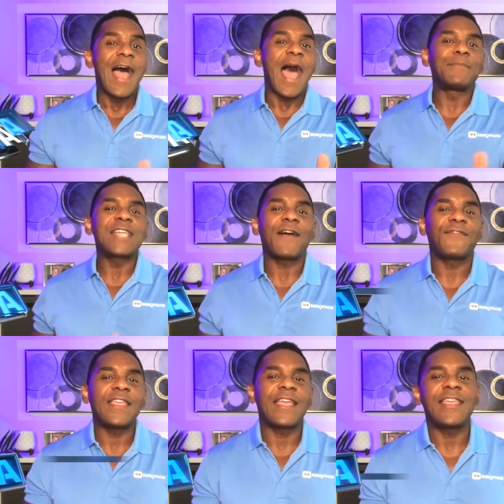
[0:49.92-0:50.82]
I'm
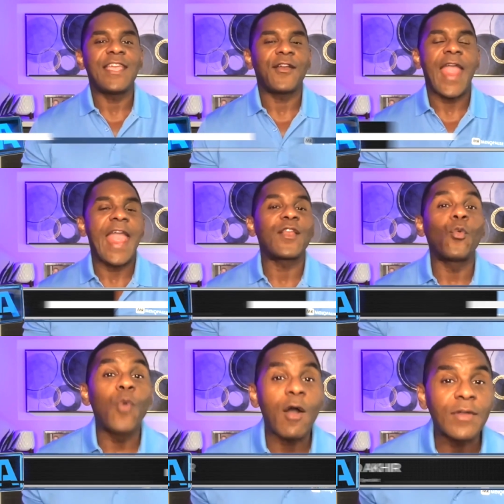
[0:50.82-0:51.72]
Tafiq Akhir,
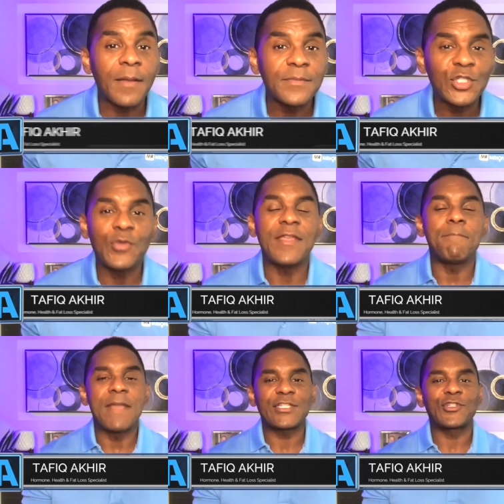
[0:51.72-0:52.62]
and welcome to the
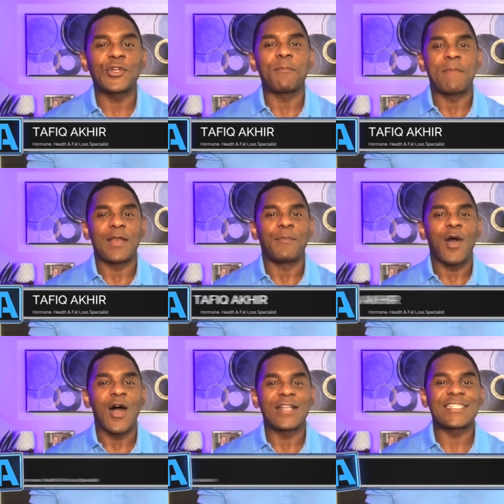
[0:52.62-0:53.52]
Mr.
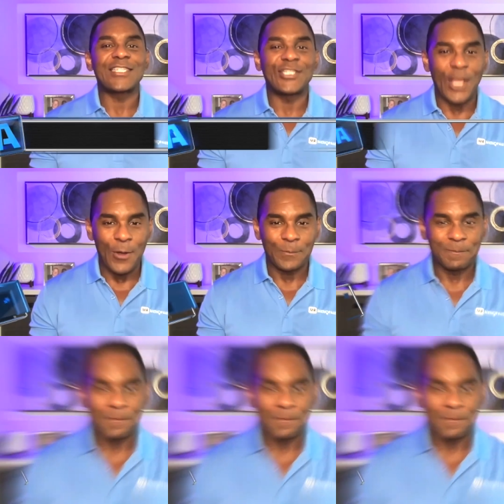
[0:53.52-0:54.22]
Menopause Show.